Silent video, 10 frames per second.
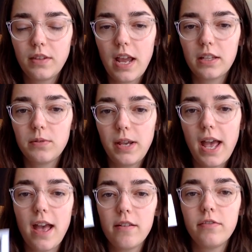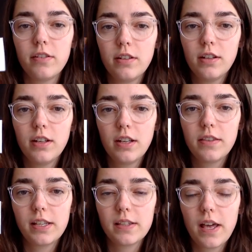Next, we have
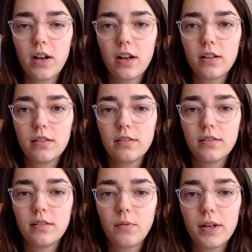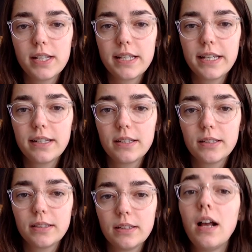this letter. What is it?
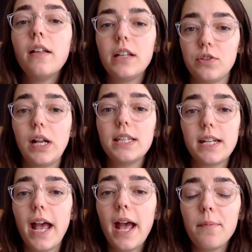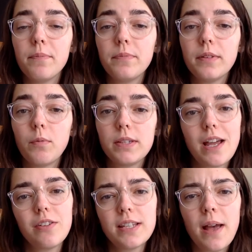That's right, it's an M. What
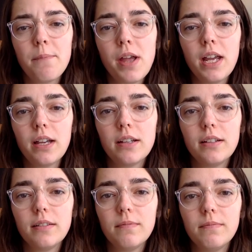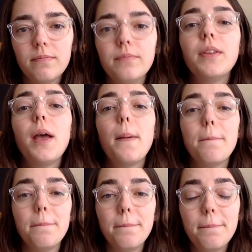sound does M make?
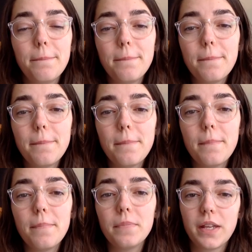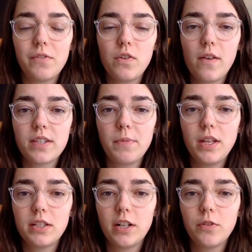Mm. If you have something
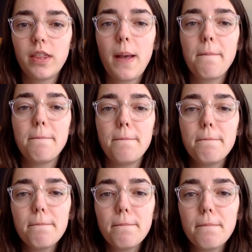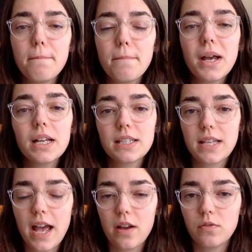that starts with the
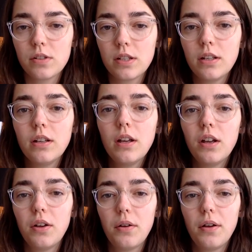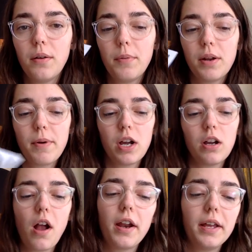sound, put a
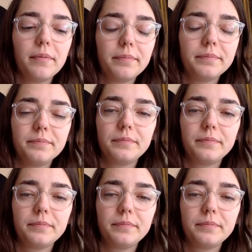marker on it.